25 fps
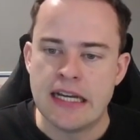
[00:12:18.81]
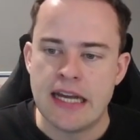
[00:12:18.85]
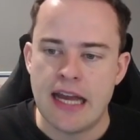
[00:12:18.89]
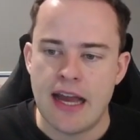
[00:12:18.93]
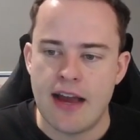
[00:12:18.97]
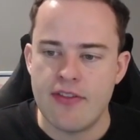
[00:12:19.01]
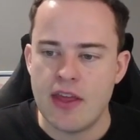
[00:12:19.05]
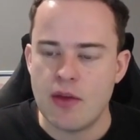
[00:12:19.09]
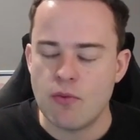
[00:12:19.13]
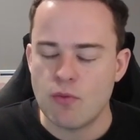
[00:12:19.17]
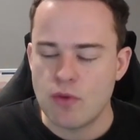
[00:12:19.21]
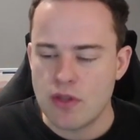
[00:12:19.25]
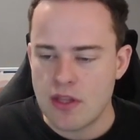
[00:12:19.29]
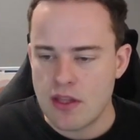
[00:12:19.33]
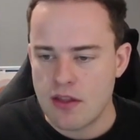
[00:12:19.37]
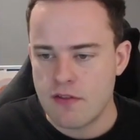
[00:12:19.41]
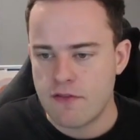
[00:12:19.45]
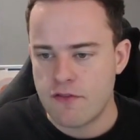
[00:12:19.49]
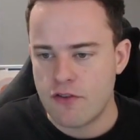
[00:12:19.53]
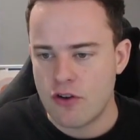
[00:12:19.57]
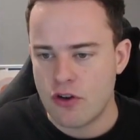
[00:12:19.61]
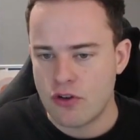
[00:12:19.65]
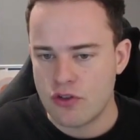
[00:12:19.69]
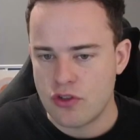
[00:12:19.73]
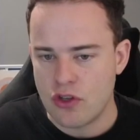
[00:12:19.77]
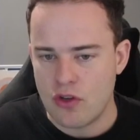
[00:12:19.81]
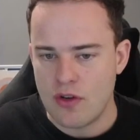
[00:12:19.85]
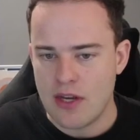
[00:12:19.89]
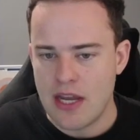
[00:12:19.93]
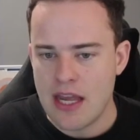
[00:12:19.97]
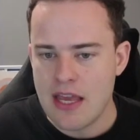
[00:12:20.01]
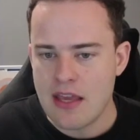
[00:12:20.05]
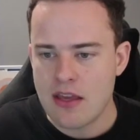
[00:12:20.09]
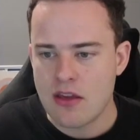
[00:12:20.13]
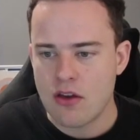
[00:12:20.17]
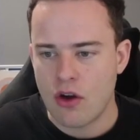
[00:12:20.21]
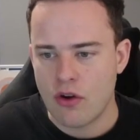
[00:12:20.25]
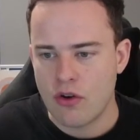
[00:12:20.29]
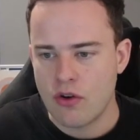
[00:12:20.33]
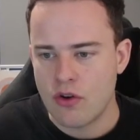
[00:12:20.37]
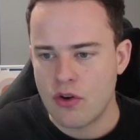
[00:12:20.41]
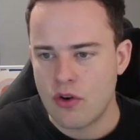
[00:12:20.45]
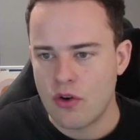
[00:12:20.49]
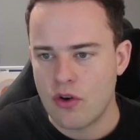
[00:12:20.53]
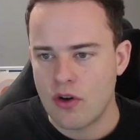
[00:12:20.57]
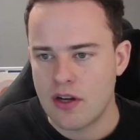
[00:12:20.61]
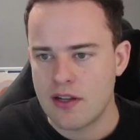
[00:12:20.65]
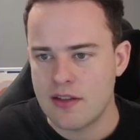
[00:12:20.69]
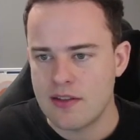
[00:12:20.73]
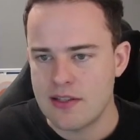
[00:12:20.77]
And then within the foil unique
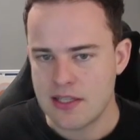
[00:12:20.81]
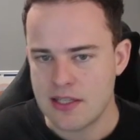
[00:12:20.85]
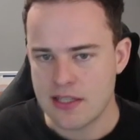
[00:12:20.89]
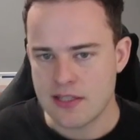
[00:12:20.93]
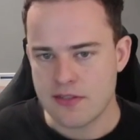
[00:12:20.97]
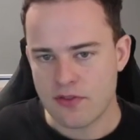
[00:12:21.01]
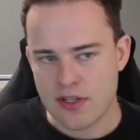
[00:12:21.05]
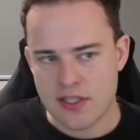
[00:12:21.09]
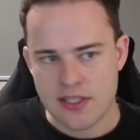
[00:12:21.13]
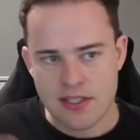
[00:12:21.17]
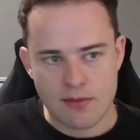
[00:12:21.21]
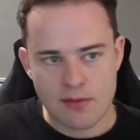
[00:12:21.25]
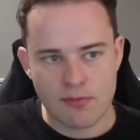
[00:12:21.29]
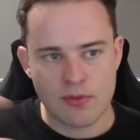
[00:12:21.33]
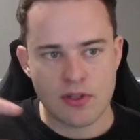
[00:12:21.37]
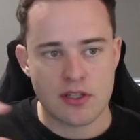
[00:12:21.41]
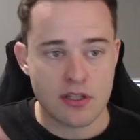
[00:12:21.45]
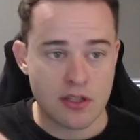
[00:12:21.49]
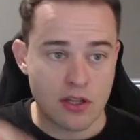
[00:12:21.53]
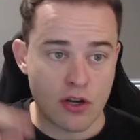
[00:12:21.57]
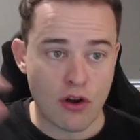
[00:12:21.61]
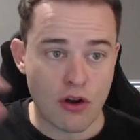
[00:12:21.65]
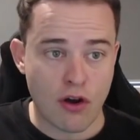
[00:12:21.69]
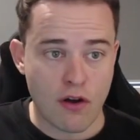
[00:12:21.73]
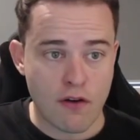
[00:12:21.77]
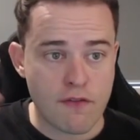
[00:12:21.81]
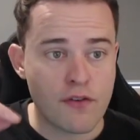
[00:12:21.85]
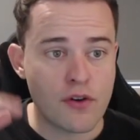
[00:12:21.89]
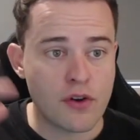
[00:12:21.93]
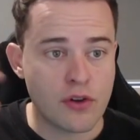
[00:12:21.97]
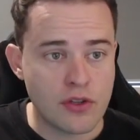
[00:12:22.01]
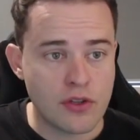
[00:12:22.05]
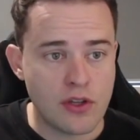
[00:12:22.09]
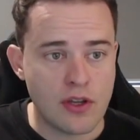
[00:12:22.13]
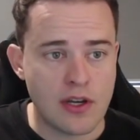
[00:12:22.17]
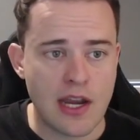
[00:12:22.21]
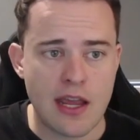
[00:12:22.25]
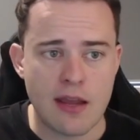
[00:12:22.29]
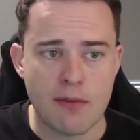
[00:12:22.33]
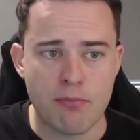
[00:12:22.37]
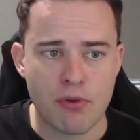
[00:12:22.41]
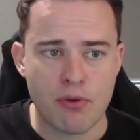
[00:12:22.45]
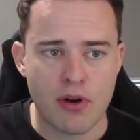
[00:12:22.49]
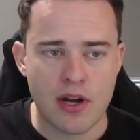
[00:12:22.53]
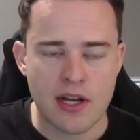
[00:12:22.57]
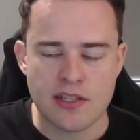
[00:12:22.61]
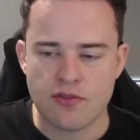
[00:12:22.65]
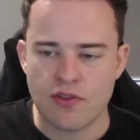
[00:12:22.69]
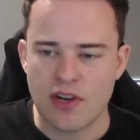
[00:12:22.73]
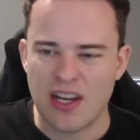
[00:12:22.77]
cohort, this is very similar to the non-foil unique
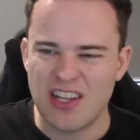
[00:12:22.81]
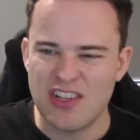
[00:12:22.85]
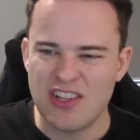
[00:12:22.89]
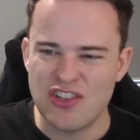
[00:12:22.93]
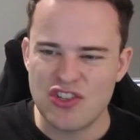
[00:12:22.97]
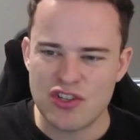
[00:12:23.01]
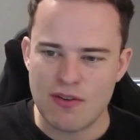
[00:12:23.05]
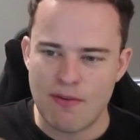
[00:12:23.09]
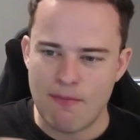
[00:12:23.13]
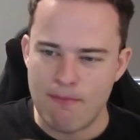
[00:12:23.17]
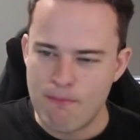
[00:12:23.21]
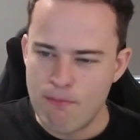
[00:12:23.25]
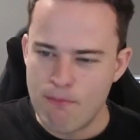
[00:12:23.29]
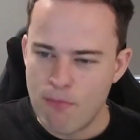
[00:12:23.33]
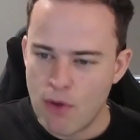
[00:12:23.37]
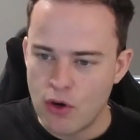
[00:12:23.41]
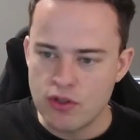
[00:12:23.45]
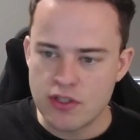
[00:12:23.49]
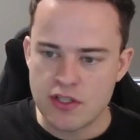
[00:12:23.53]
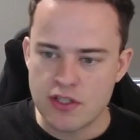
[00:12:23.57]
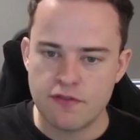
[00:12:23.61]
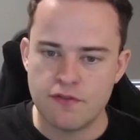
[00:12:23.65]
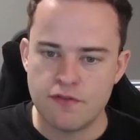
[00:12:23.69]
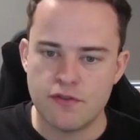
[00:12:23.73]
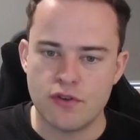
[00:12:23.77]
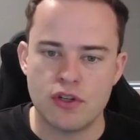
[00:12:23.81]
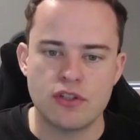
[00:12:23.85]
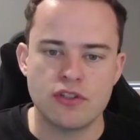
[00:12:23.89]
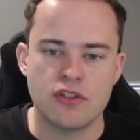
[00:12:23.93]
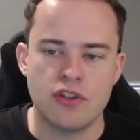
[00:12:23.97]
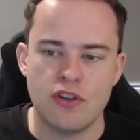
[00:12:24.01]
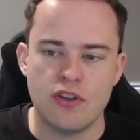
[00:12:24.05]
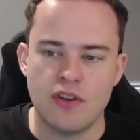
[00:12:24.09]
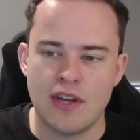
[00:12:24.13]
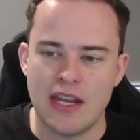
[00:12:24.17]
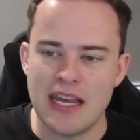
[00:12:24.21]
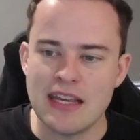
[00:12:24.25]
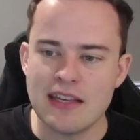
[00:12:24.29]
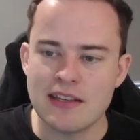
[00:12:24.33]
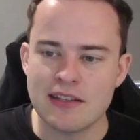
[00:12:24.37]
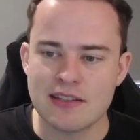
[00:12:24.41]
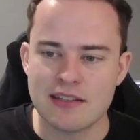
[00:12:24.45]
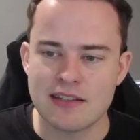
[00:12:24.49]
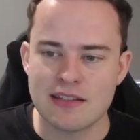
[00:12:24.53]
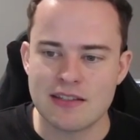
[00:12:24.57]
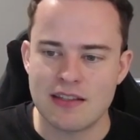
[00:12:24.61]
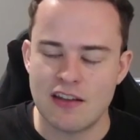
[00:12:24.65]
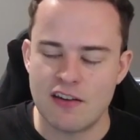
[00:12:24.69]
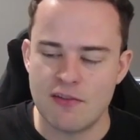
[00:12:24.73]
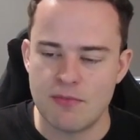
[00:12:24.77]
price range. Most foil
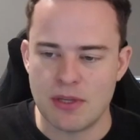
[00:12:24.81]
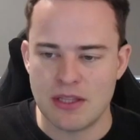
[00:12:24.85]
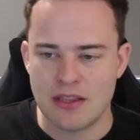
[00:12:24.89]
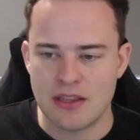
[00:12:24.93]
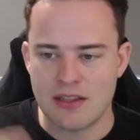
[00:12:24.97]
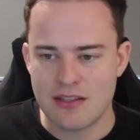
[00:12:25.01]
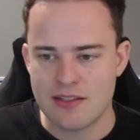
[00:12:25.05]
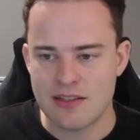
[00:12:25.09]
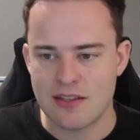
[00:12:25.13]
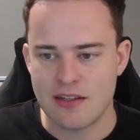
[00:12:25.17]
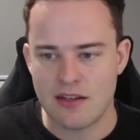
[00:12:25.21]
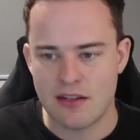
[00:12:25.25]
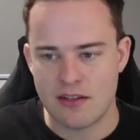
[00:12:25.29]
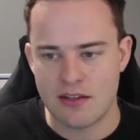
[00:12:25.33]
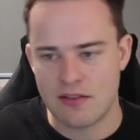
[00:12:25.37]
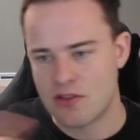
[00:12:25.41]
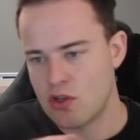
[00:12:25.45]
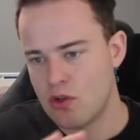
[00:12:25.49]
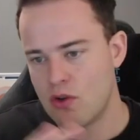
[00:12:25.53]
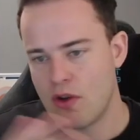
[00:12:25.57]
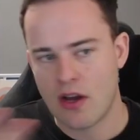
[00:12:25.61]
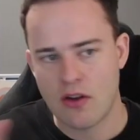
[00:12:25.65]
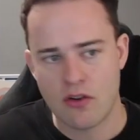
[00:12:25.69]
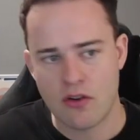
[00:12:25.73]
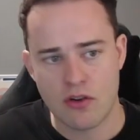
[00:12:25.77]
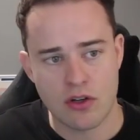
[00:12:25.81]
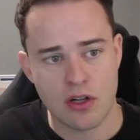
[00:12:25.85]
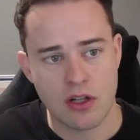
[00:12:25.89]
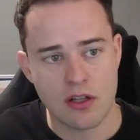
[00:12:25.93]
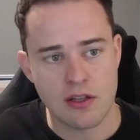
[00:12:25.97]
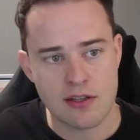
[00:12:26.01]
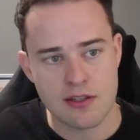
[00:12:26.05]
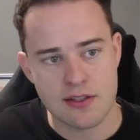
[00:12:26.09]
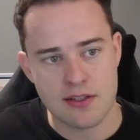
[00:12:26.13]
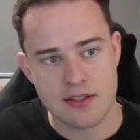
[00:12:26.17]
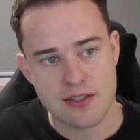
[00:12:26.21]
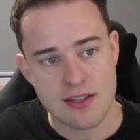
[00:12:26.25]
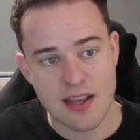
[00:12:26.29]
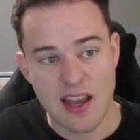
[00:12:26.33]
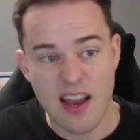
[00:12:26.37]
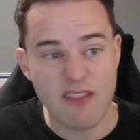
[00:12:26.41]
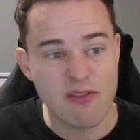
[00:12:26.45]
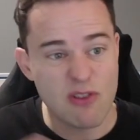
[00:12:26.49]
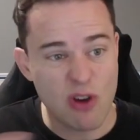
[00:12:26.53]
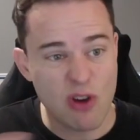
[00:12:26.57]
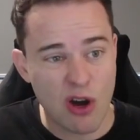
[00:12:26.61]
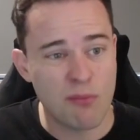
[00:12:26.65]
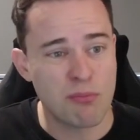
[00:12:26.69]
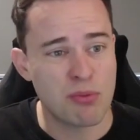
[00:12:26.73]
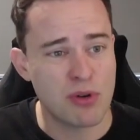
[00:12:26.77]
uniques that have been listed at $200
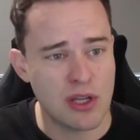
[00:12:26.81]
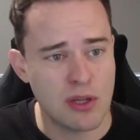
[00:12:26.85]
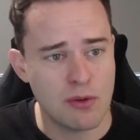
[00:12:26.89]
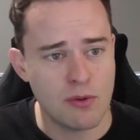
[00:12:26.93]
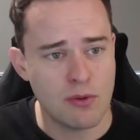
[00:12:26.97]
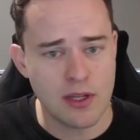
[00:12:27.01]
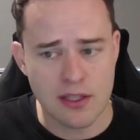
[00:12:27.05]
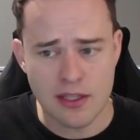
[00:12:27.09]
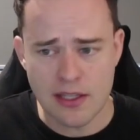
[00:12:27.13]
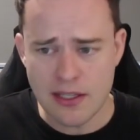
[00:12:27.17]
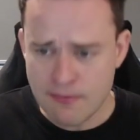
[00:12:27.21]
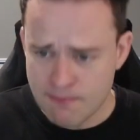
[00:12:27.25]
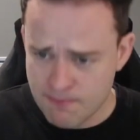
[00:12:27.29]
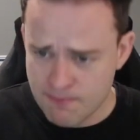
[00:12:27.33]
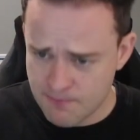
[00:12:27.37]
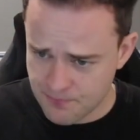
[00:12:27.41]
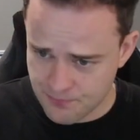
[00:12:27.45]
have gone pretty quickly.